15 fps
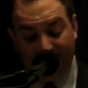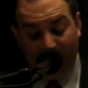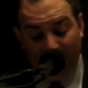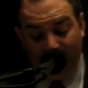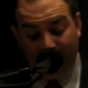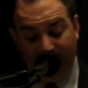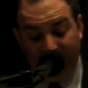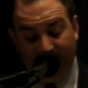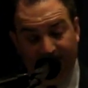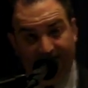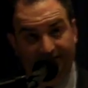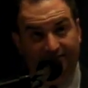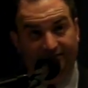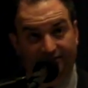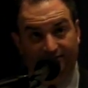to welcome you
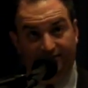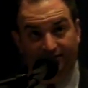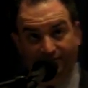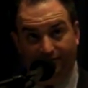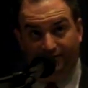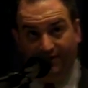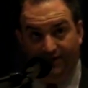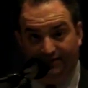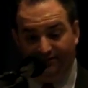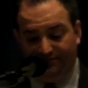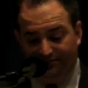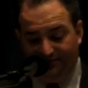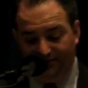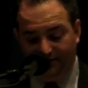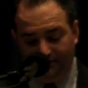tonight for tonight's
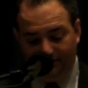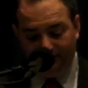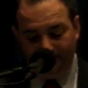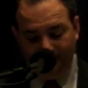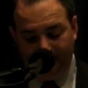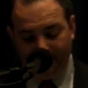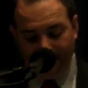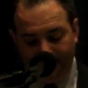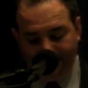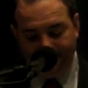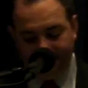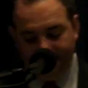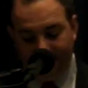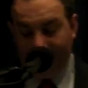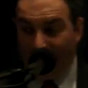feature speaker,
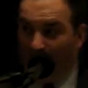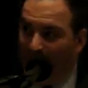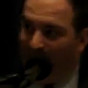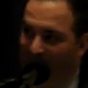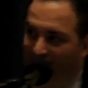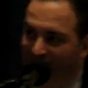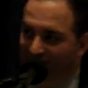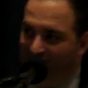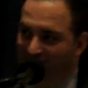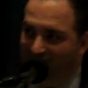an old boss of